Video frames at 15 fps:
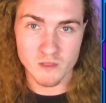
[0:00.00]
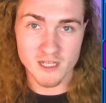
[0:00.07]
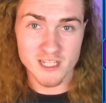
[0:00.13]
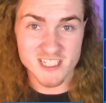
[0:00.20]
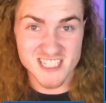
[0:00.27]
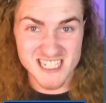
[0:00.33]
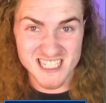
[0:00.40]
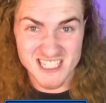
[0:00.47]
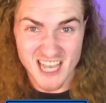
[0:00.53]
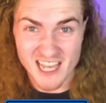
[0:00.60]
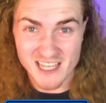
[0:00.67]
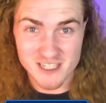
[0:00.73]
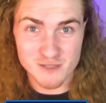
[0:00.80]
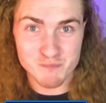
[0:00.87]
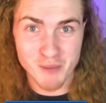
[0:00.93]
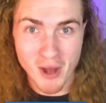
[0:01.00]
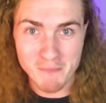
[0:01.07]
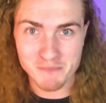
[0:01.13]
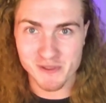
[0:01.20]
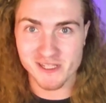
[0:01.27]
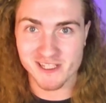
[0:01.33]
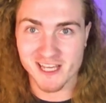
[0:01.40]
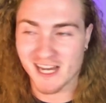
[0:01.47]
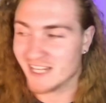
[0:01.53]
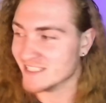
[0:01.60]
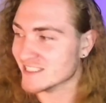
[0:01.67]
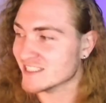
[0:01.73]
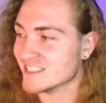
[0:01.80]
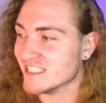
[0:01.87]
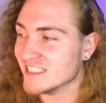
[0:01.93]
DeSci is pumping,
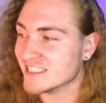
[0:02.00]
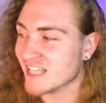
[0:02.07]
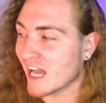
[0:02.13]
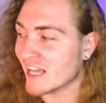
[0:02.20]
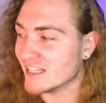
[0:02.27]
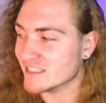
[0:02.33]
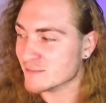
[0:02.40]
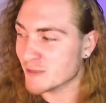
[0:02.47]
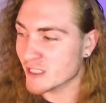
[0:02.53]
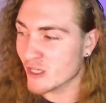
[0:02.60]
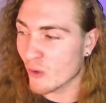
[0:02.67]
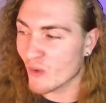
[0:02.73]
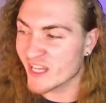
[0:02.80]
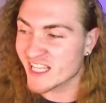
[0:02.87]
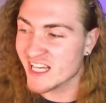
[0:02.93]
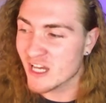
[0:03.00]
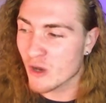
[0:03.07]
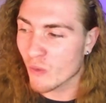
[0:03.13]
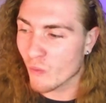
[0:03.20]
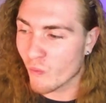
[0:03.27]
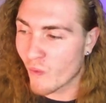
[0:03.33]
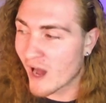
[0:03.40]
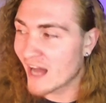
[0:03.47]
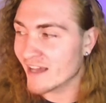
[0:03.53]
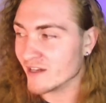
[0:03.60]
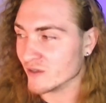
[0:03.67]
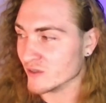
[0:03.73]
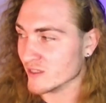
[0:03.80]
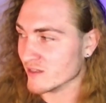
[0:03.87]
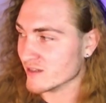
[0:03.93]
guys. DeSci has been going
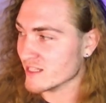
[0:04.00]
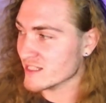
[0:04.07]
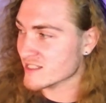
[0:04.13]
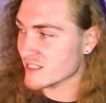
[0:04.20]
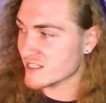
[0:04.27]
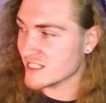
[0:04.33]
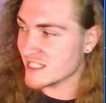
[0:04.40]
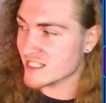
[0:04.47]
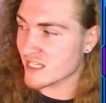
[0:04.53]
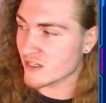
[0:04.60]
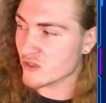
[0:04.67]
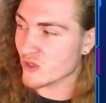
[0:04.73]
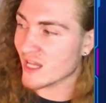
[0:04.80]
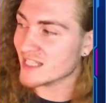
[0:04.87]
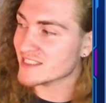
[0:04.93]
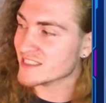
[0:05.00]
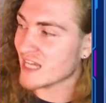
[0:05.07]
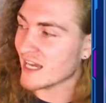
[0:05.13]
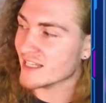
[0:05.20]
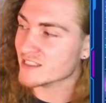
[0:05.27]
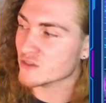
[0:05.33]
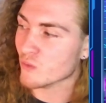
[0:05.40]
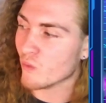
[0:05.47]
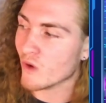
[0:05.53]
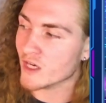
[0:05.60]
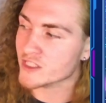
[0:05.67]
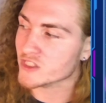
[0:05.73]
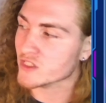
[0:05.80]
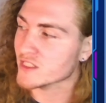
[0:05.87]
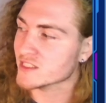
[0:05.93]
wild. This decentralized science
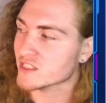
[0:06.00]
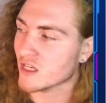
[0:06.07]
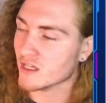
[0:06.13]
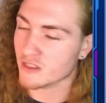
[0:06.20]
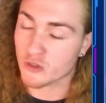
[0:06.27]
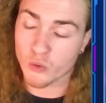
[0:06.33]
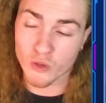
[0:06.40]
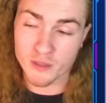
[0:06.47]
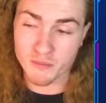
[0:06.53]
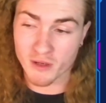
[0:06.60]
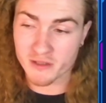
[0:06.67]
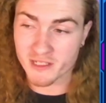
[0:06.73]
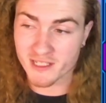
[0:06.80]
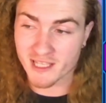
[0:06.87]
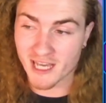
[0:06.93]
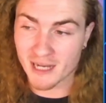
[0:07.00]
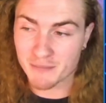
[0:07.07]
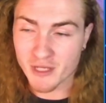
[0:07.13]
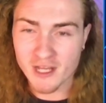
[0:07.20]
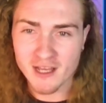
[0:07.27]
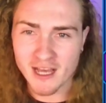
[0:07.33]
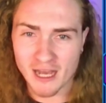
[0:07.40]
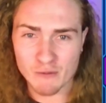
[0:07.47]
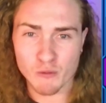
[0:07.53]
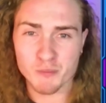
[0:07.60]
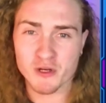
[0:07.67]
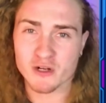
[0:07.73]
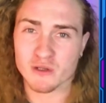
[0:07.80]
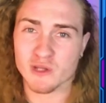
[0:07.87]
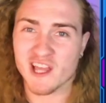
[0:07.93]
watch list on Coin Market Cap, I will put
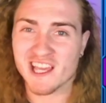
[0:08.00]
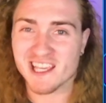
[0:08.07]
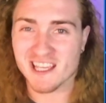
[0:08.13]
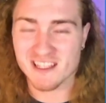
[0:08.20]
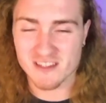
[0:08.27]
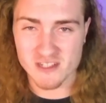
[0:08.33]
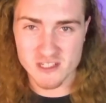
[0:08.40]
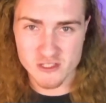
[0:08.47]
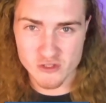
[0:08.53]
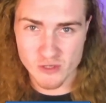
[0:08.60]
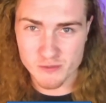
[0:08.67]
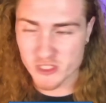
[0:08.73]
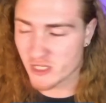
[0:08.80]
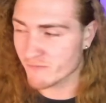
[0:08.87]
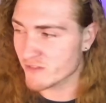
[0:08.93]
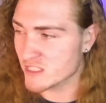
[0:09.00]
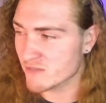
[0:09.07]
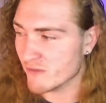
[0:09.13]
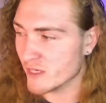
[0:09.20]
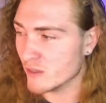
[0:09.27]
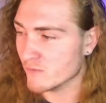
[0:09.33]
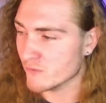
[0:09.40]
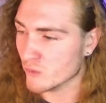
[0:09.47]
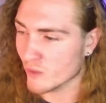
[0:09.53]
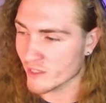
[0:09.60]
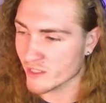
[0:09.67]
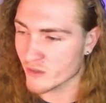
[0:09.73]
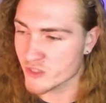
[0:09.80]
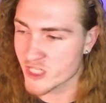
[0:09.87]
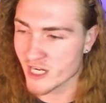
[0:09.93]
a link in the description of this video if you want to
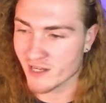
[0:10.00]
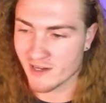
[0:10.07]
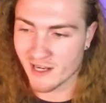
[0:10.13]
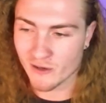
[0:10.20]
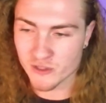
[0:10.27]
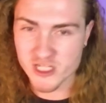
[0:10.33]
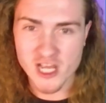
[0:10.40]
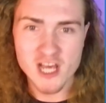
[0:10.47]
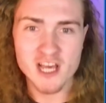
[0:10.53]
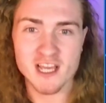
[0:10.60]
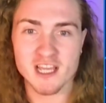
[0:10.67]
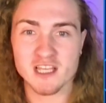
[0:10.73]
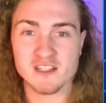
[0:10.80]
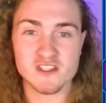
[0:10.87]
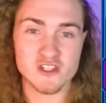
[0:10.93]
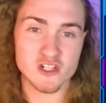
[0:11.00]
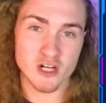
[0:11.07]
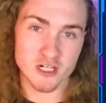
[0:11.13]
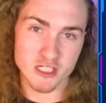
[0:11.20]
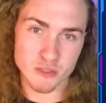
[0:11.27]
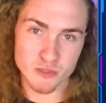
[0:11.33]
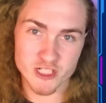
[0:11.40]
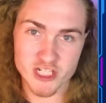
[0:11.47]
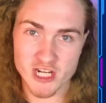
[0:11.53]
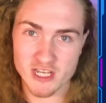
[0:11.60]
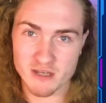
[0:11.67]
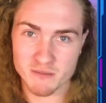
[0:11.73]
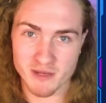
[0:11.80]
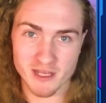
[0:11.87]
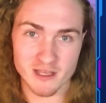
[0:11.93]
go check it out. It's Joshua Jake,
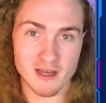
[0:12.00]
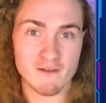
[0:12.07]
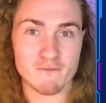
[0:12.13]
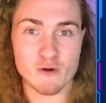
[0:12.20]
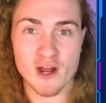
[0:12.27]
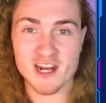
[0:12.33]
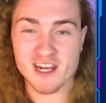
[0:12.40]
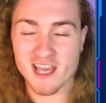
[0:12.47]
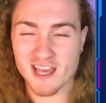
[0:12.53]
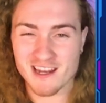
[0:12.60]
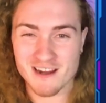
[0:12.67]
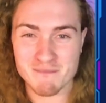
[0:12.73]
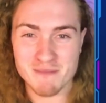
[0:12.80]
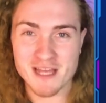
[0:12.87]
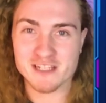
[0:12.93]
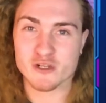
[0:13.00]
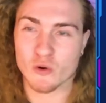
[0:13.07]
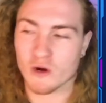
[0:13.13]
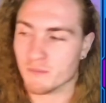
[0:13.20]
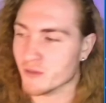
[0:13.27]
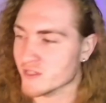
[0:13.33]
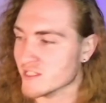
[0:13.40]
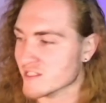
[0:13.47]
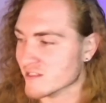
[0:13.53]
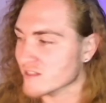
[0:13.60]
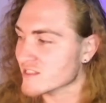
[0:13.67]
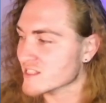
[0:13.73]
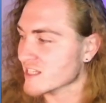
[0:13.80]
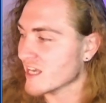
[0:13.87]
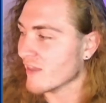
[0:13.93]
my friend and mentor, put this
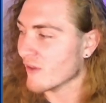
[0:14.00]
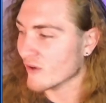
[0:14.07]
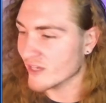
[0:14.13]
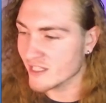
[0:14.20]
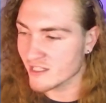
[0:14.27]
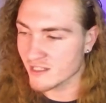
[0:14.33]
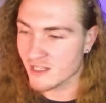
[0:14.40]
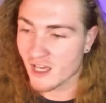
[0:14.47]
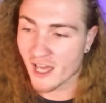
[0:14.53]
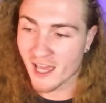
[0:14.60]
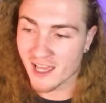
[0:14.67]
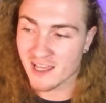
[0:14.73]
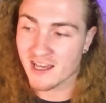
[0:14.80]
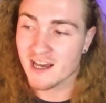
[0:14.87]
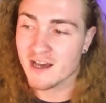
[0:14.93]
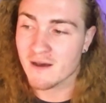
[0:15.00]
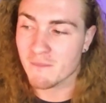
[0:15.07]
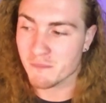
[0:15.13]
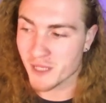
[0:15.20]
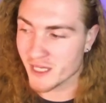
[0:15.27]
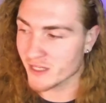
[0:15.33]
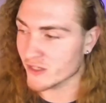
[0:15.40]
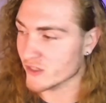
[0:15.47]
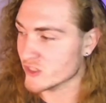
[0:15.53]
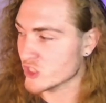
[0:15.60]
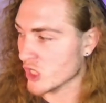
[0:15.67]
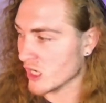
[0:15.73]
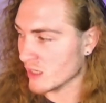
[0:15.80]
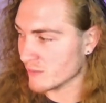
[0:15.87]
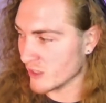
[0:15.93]
list together, and he did a banger
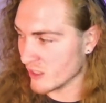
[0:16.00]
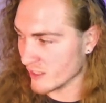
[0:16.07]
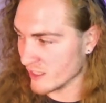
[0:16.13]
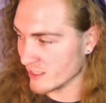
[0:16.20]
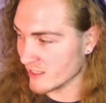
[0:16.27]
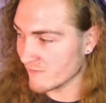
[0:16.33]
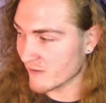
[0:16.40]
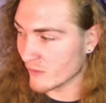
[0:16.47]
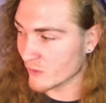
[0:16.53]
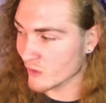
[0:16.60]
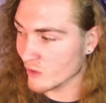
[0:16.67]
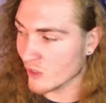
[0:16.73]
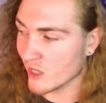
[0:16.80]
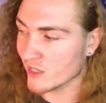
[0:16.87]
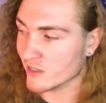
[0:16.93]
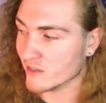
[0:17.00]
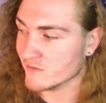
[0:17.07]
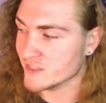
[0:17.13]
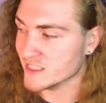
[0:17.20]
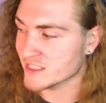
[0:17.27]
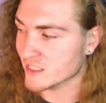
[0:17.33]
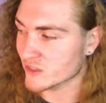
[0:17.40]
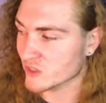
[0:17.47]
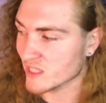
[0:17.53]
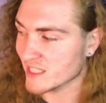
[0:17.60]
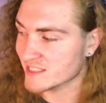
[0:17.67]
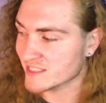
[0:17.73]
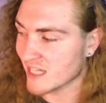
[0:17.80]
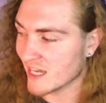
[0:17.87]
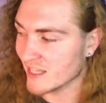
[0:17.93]
job on it. He found a lot of decentralized
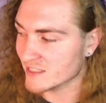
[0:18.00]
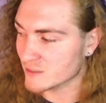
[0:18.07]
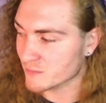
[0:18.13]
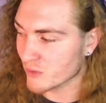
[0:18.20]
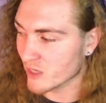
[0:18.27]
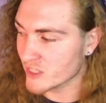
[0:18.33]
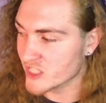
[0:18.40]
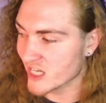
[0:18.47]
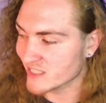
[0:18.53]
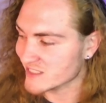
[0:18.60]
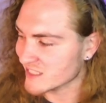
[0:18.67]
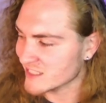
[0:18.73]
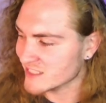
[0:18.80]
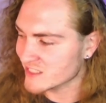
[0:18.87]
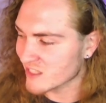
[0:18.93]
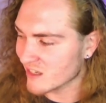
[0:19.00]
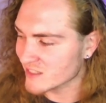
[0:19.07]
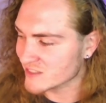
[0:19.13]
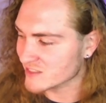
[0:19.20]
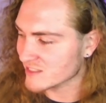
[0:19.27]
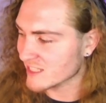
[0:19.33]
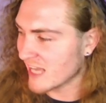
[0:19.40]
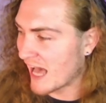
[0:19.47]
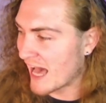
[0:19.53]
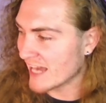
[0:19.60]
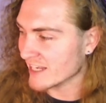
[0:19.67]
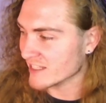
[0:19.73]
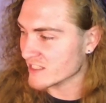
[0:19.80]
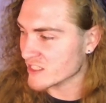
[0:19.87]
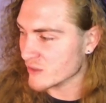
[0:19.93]
science projects, and he's constantly
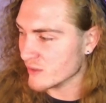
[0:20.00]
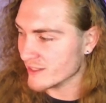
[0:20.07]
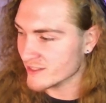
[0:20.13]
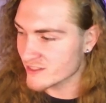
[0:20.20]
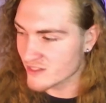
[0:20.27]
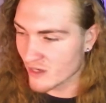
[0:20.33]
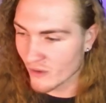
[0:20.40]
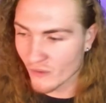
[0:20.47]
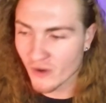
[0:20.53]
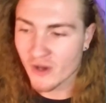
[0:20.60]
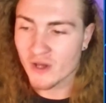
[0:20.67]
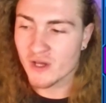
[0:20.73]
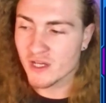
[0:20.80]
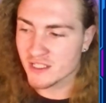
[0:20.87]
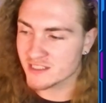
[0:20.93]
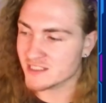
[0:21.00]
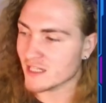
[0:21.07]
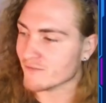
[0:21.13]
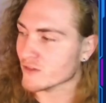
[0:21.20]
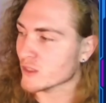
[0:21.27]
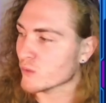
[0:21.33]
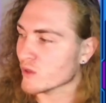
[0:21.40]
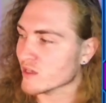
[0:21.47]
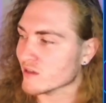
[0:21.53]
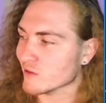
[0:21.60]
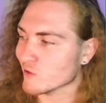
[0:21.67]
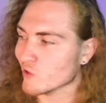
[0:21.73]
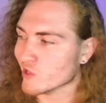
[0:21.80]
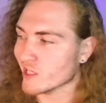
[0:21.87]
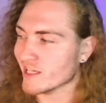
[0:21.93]
adding to it, so it's definitely worth
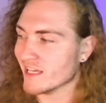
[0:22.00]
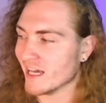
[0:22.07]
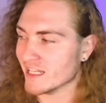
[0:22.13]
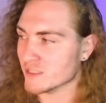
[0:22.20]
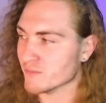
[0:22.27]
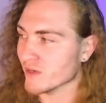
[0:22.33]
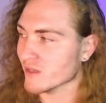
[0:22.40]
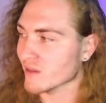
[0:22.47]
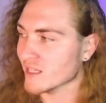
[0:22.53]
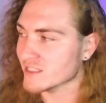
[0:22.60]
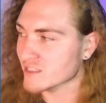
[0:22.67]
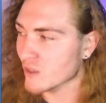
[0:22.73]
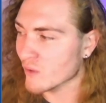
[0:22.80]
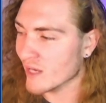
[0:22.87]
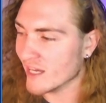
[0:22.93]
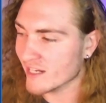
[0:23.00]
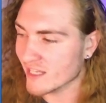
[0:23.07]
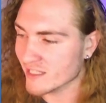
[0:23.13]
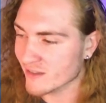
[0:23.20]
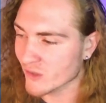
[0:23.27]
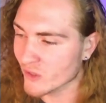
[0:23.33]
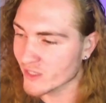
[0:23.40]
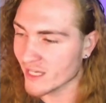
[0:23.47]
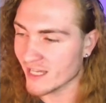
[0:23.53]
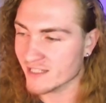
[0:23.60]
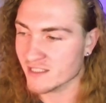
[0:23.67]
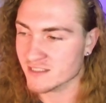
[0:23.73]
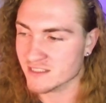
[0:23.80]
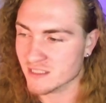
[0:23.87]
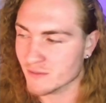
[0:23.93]
looking at. But let's go ahead and look
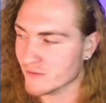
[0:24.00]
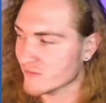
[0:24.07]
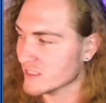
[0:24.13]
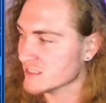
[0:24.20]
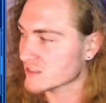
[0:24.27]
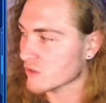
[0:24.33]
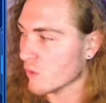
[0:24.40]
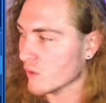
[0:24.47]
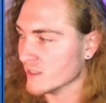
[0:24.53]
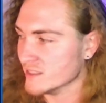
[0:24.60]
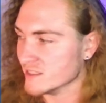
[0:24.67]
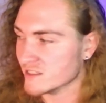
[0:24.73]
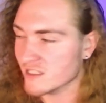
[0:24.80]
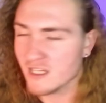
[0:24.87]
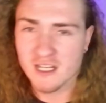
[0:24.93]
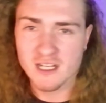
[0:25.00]
at some of these coins.